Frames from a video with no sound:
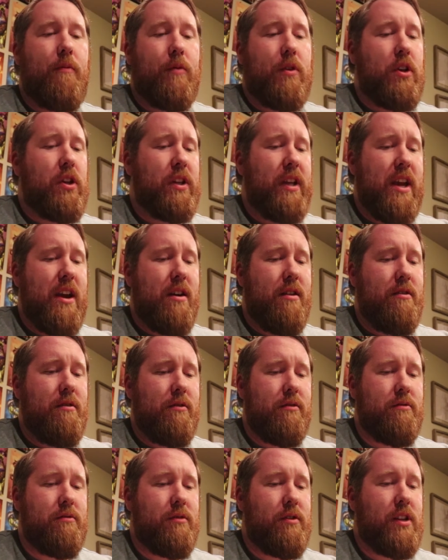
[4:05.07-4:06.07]
clear,
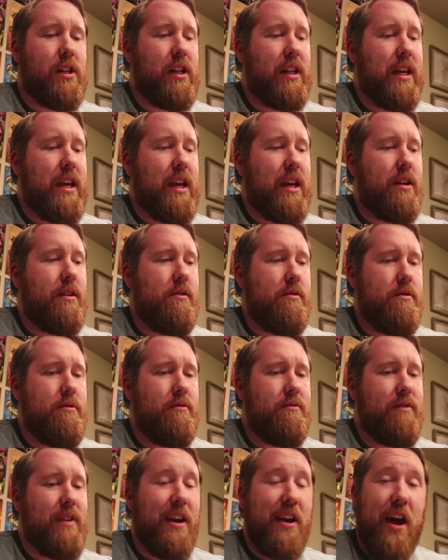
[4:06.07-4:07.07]
clean,
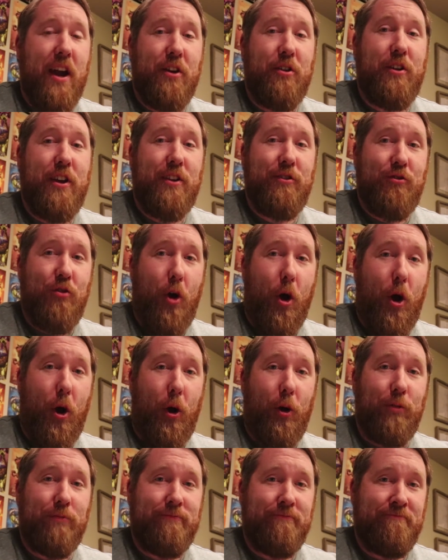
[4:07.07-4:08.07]
and under
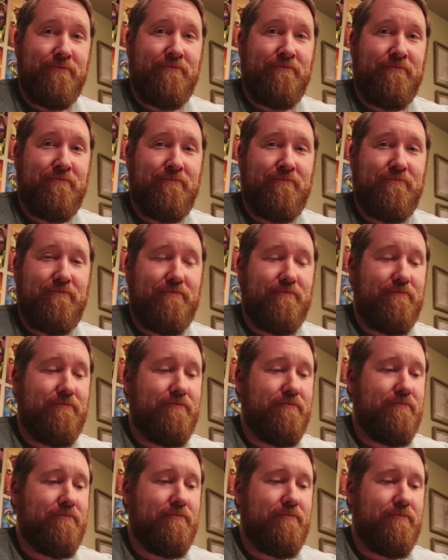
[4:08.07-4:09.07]
control.
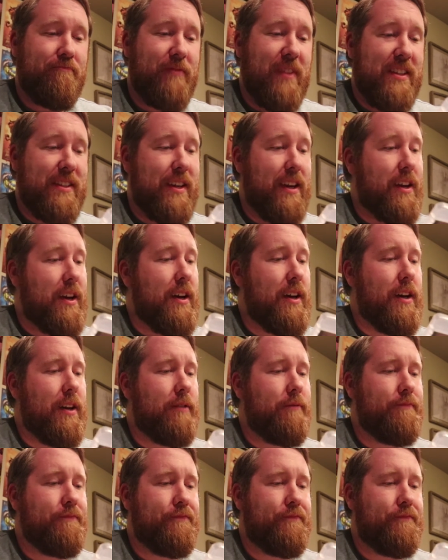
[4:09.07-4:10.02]
That's like a